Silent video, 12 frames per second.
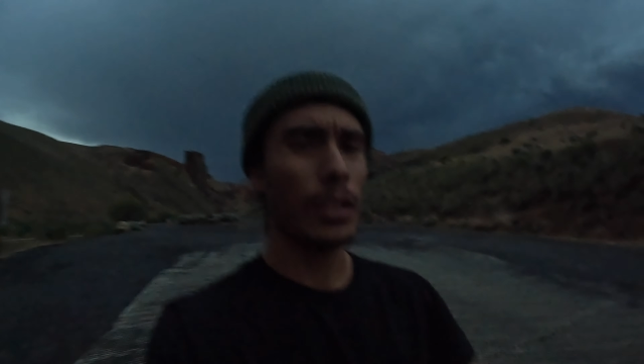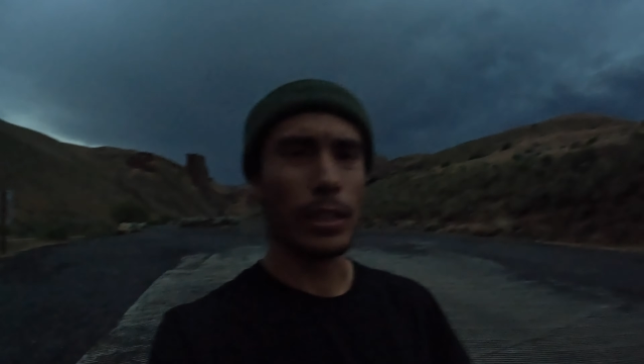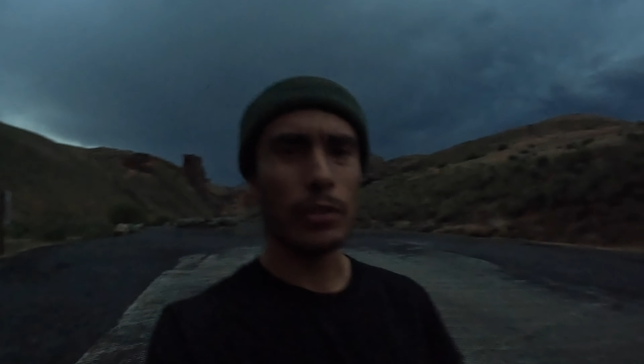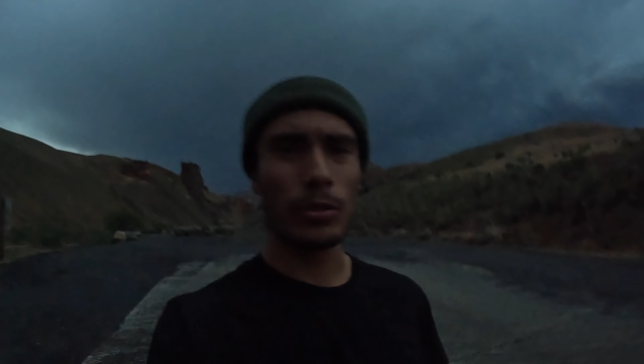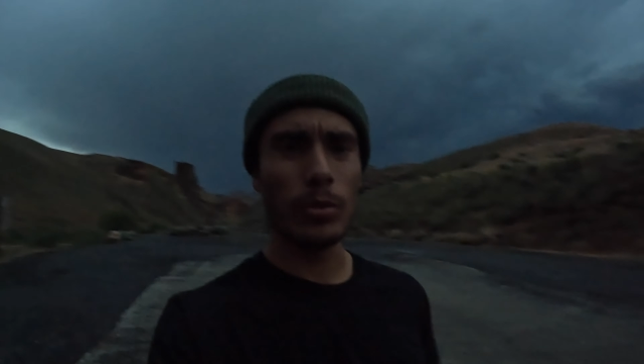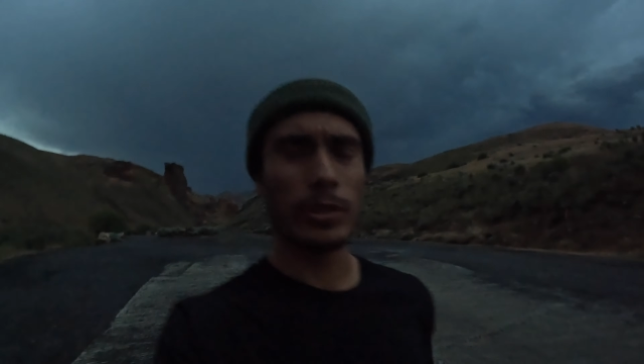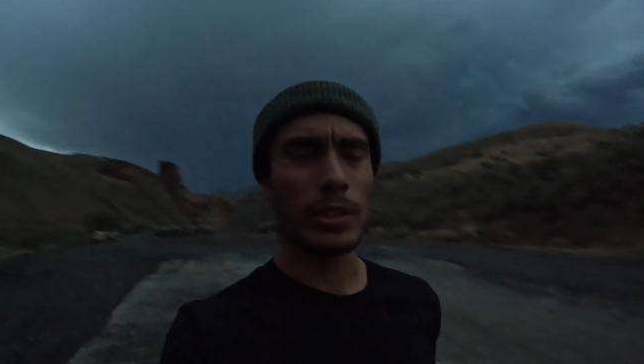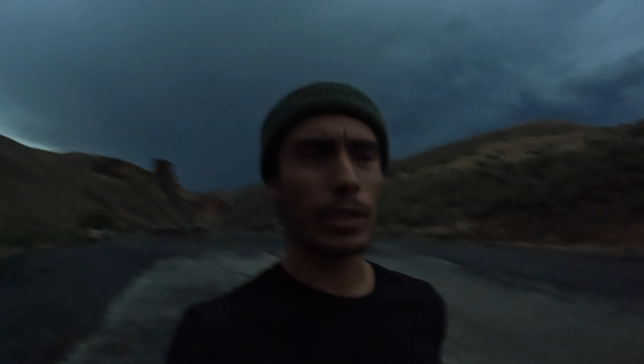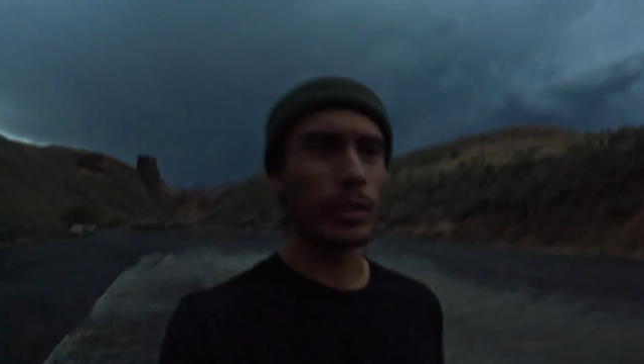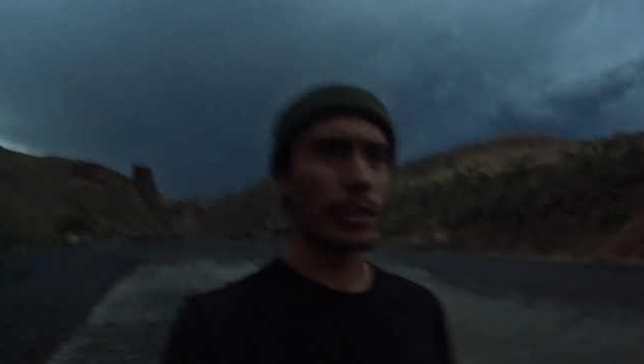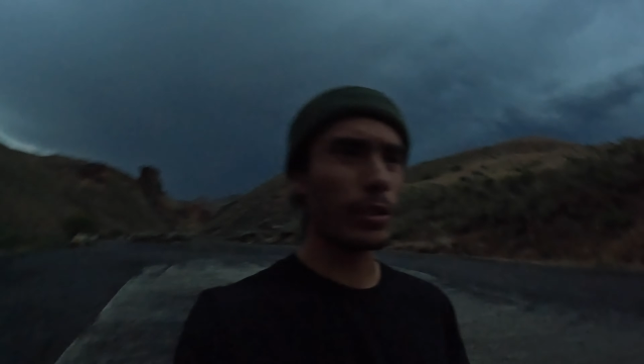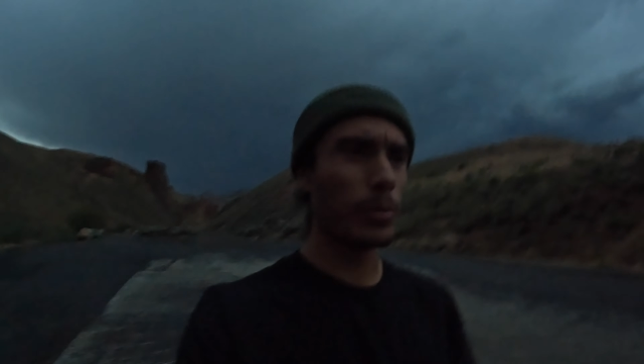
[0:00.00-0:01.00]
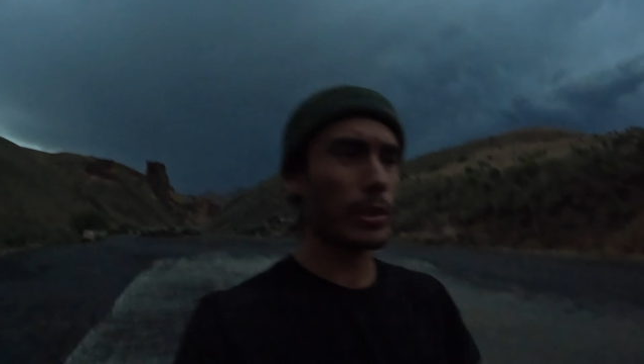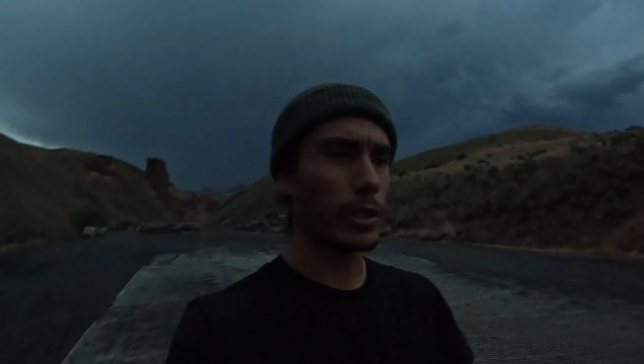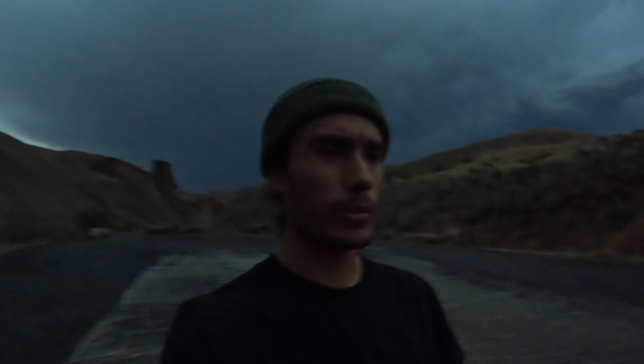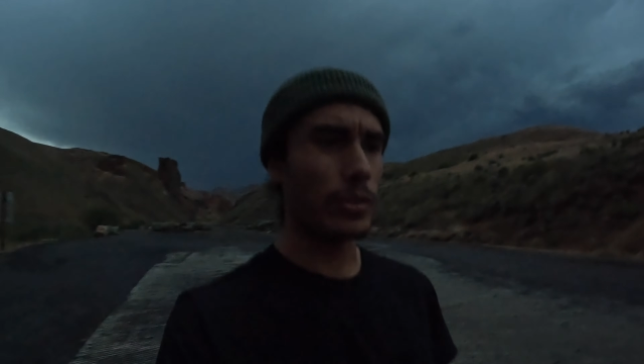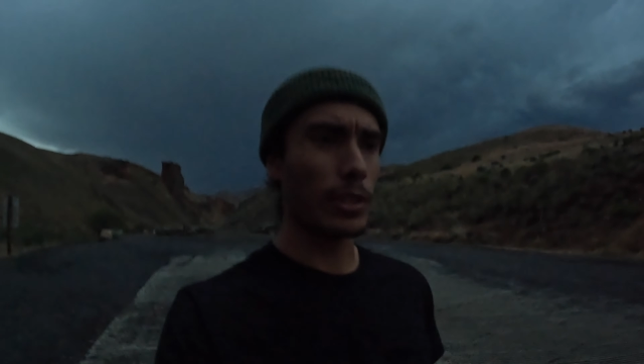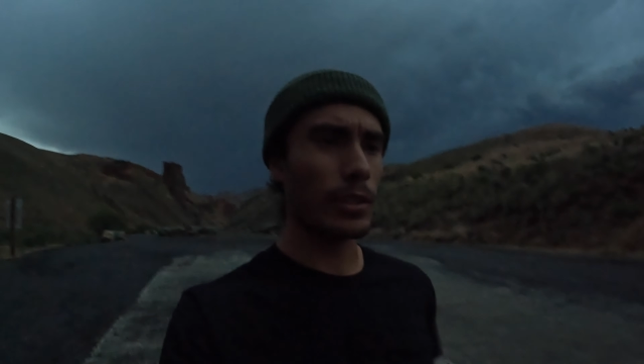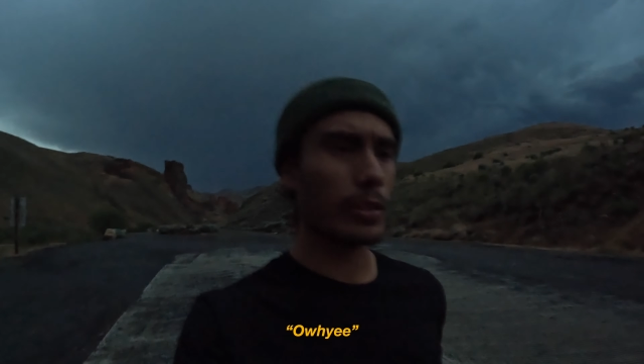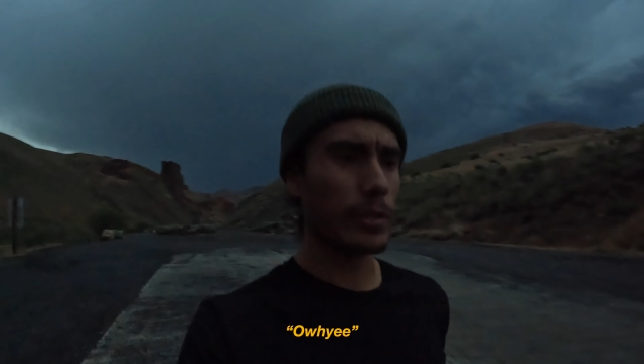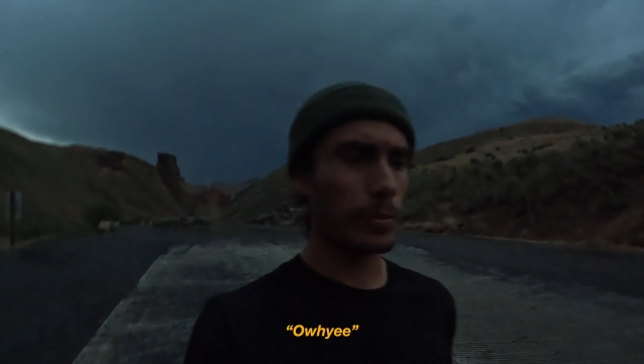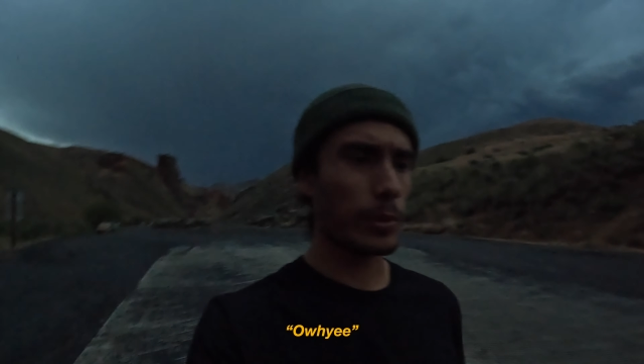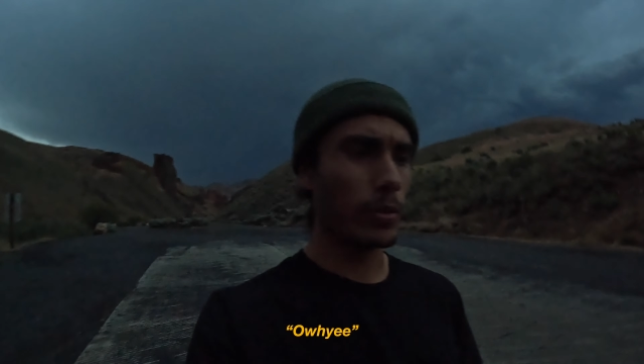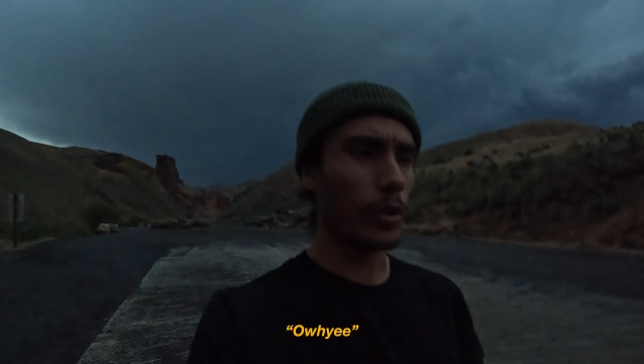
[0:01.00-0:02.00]
I don't know exactly how to pronounce it. I think it's
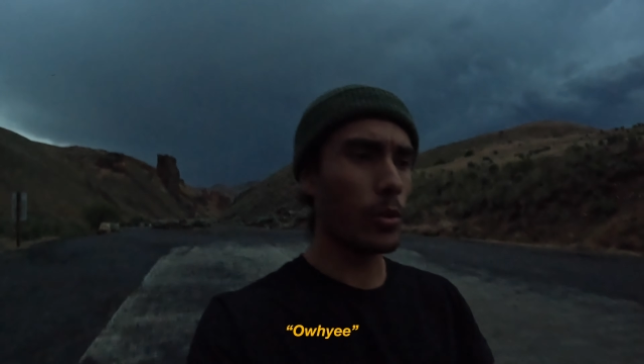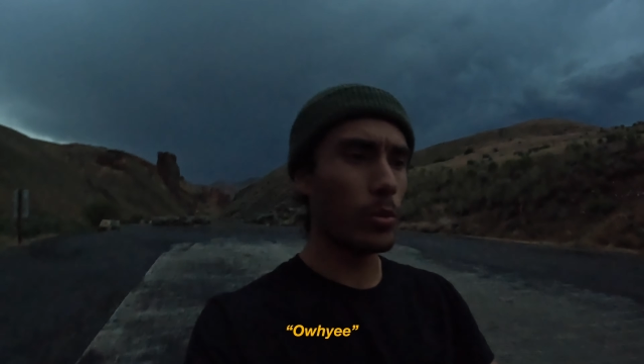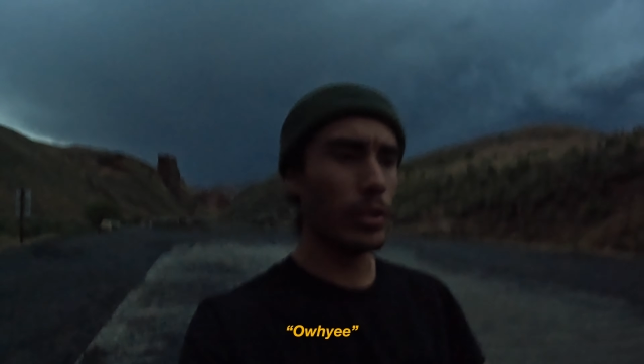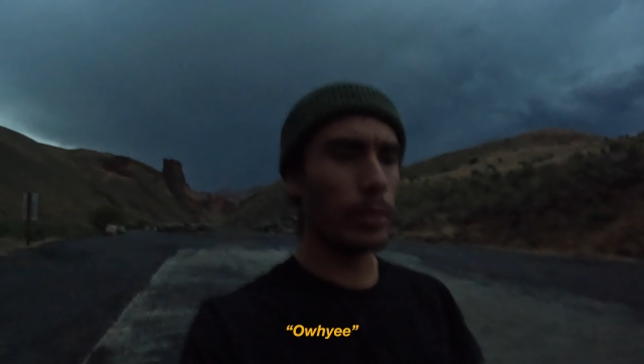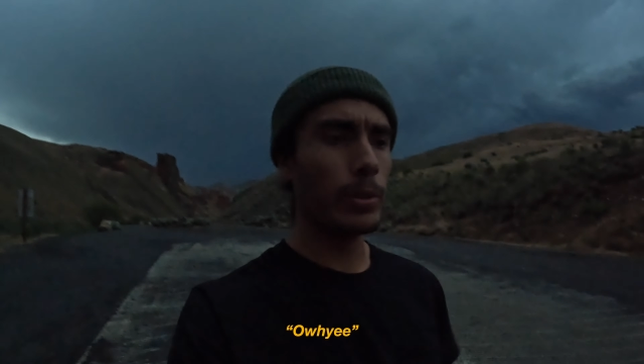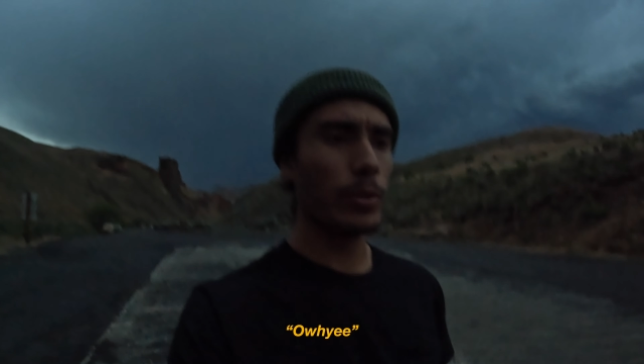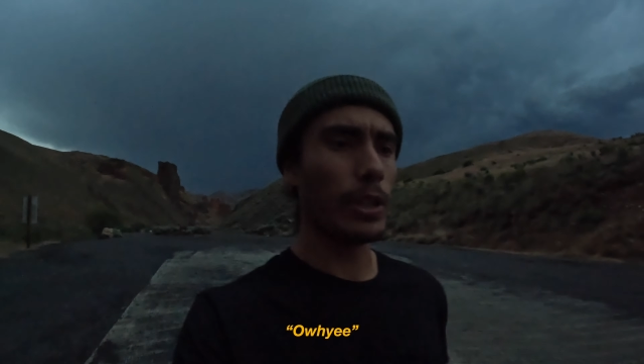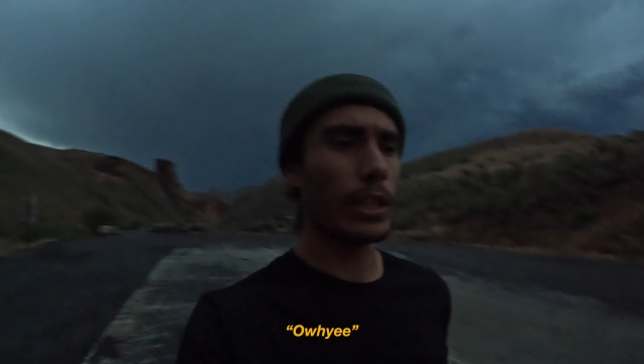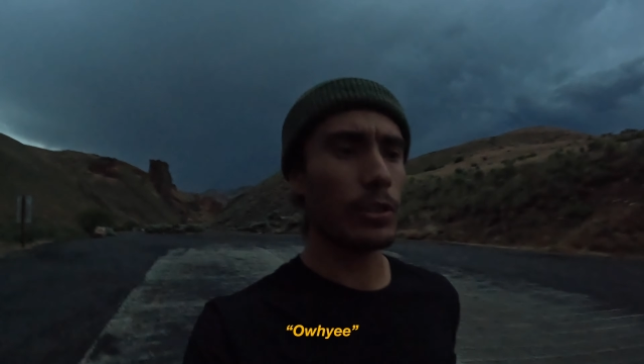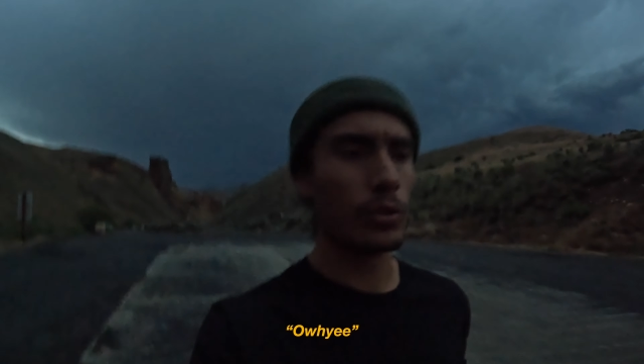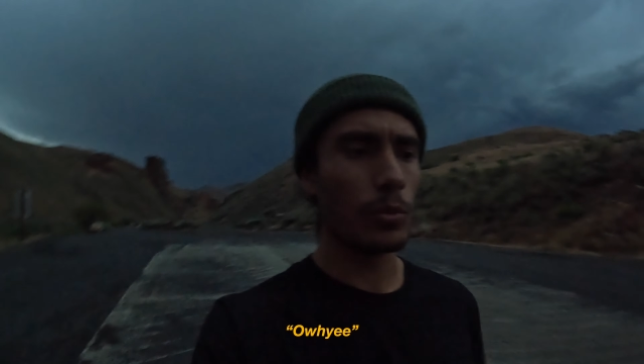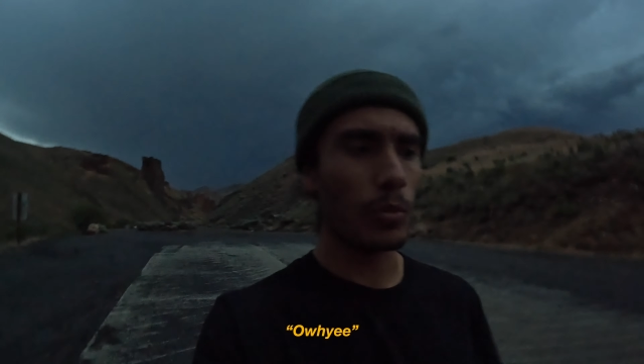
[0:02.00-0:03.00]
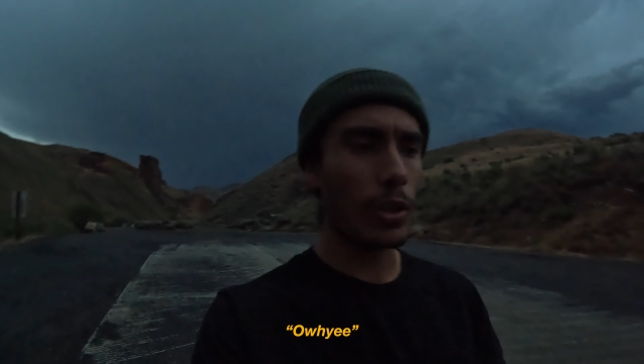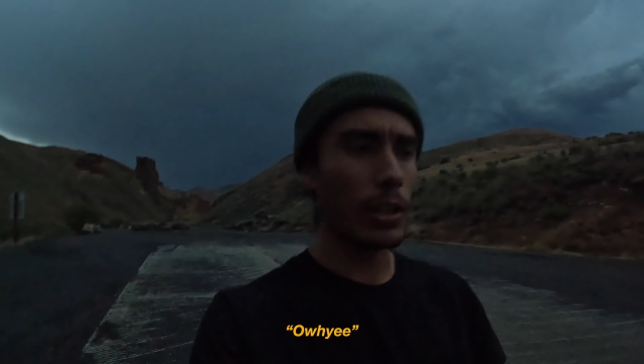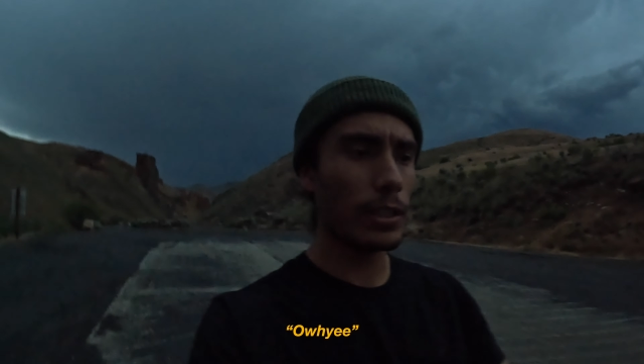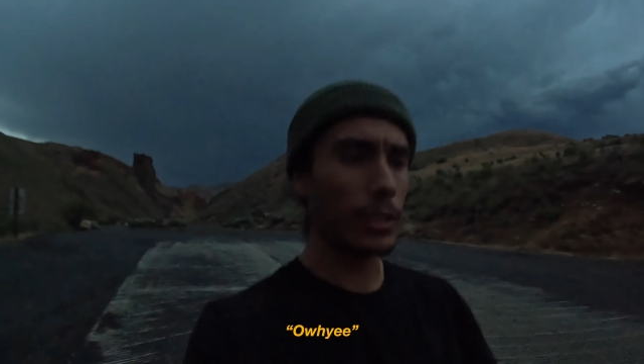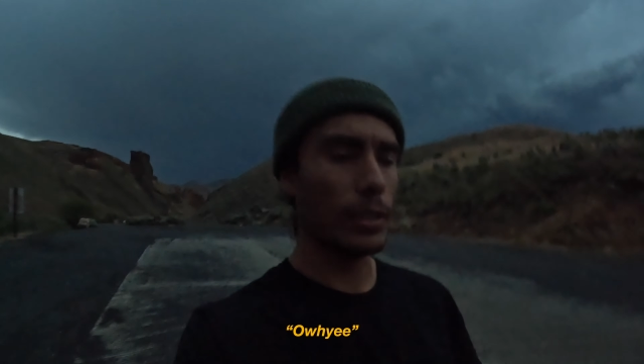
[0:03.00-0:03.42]
spelled O W H Y